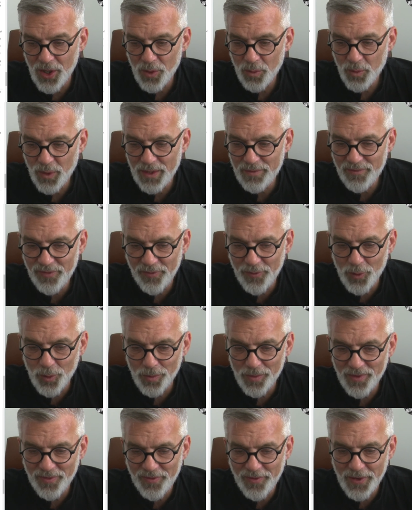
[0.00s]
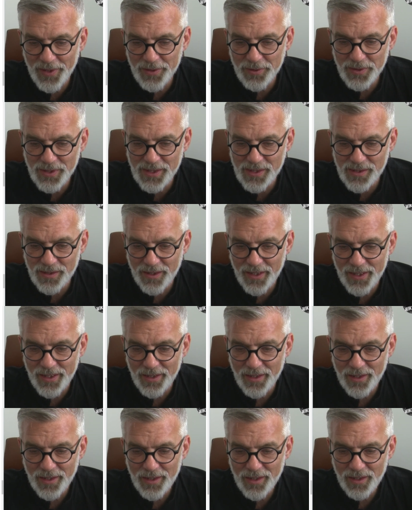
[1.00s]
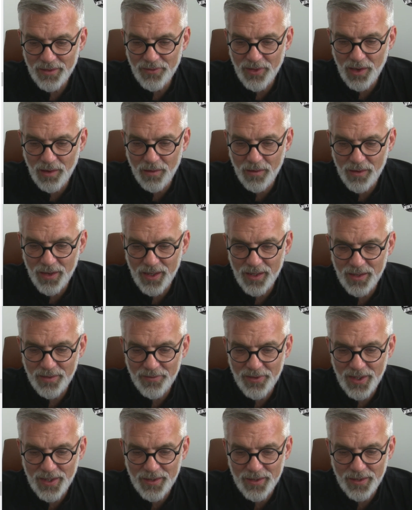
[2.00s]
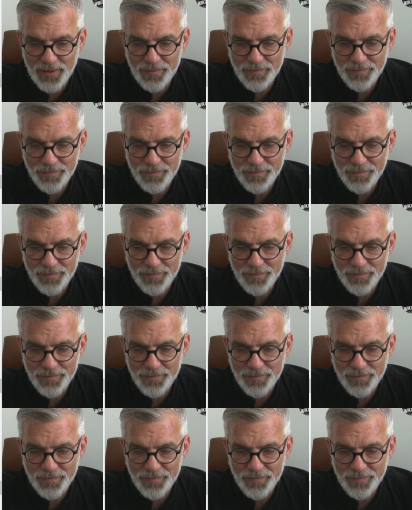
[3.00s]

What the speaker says: will inform the final design of the clock in Nevada.